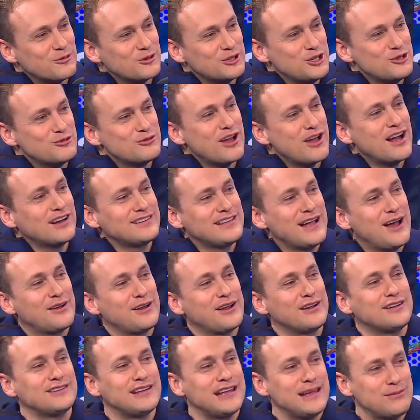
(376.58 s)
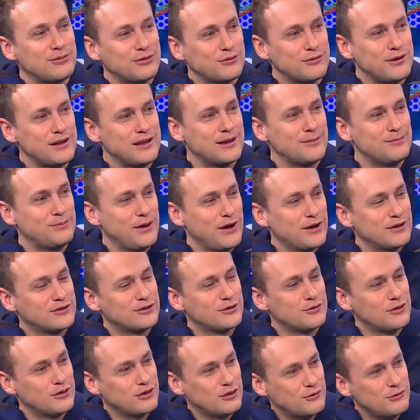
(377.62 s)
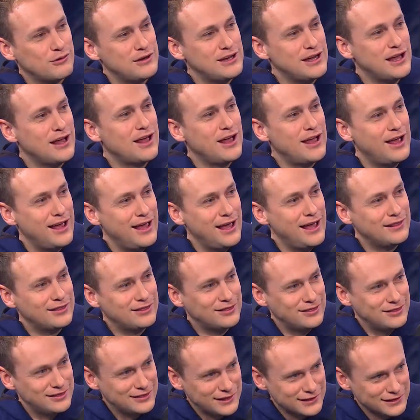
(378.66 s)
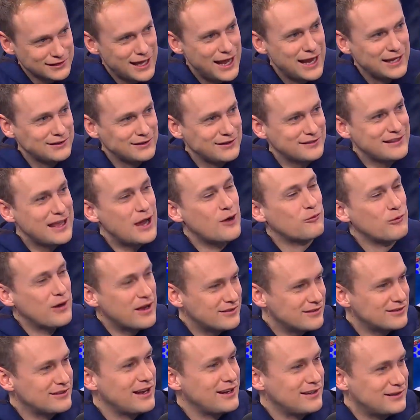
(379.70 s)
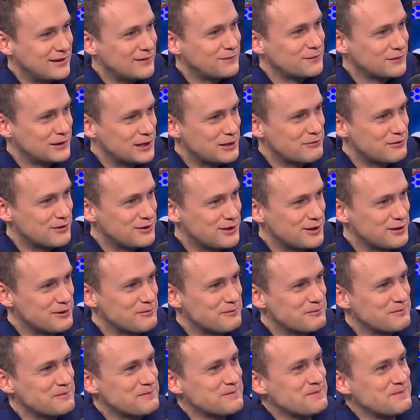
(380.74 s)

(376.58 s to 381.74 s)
When you knock down a deep 3 compared to a 3 at the line, does that resonate differently with you?